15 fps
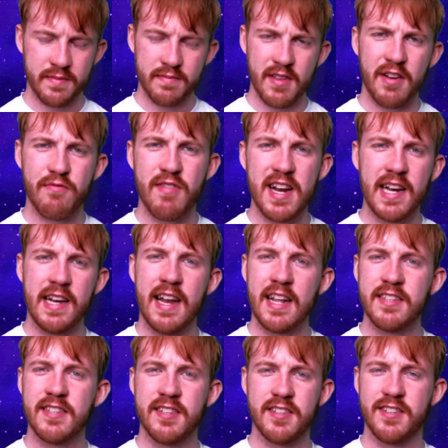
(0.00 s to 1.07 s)
and really
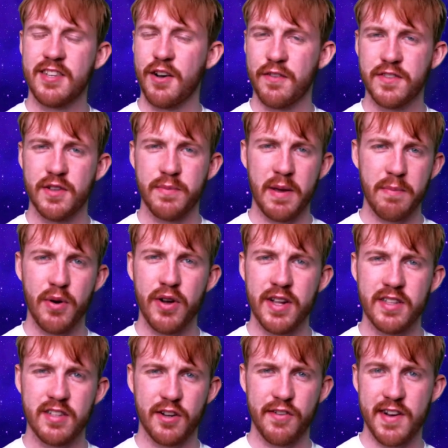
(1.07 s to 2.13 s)
lends itself to be put
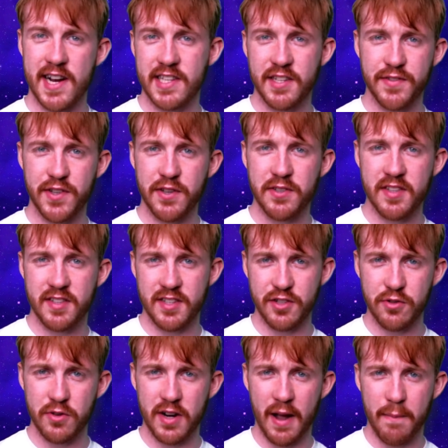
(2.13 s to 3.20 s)
into creative uses in
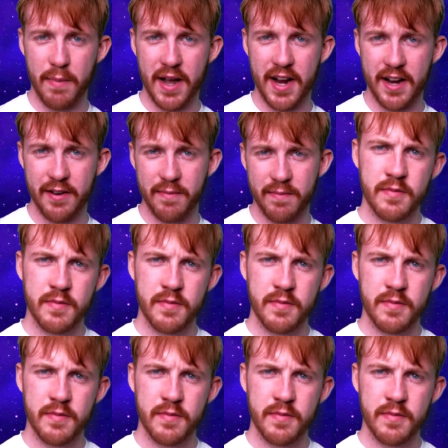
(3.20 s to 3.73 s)
your campaign.